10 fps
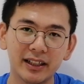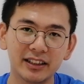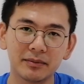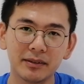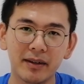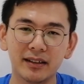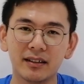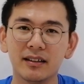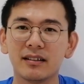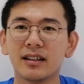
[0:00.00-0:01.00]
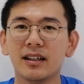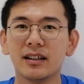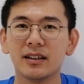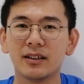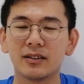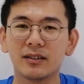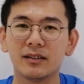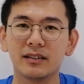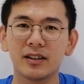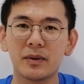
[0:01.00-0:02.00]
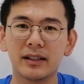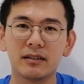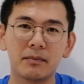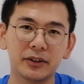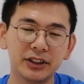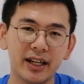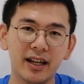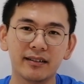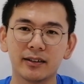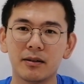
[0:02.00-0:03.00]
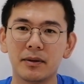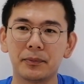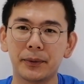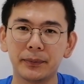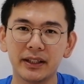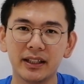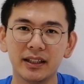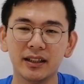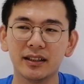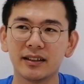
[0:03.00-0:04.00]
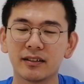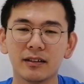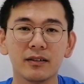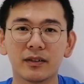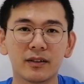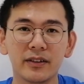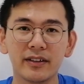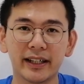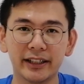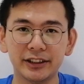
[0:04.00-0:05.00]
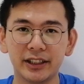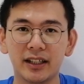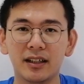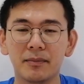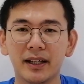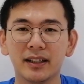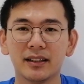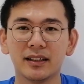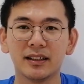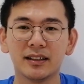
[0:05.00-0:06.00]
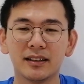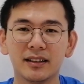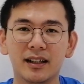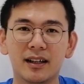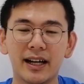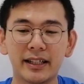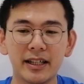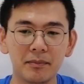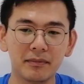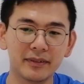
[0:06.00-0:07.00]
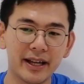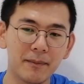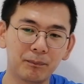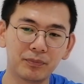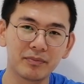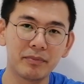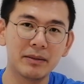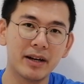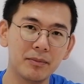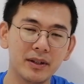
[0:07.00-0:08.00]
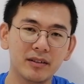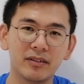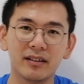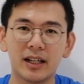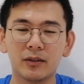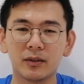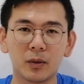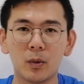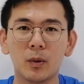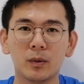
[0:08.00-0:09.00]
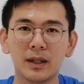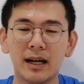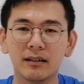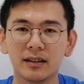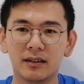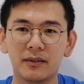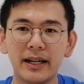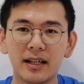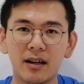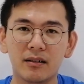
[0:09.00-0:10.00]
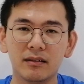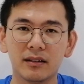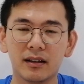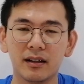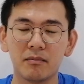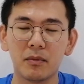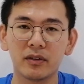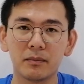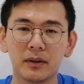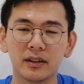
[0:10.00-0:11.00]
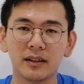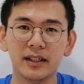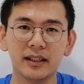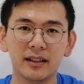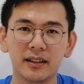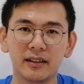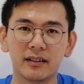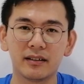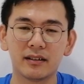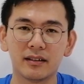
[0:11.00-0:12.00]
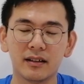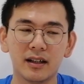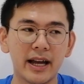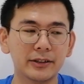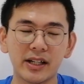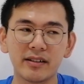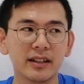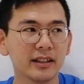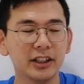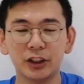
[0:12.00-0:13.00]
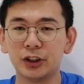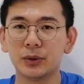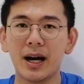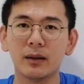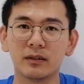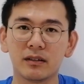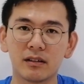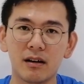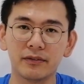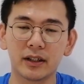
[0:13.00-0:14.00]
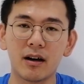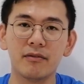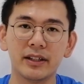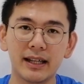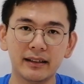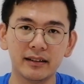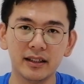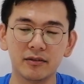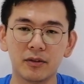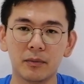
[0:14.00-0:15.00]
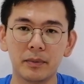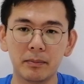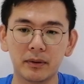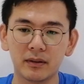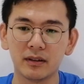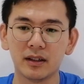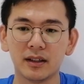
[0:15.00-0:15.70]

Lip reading: management matters. So that's why I talk about shares, I talk about property. There's a lot of stories I can share, but I keep them bit by bit first. I don't go all out. Right now, the most important thing is addressing the issue how to solve the COVID-19 for people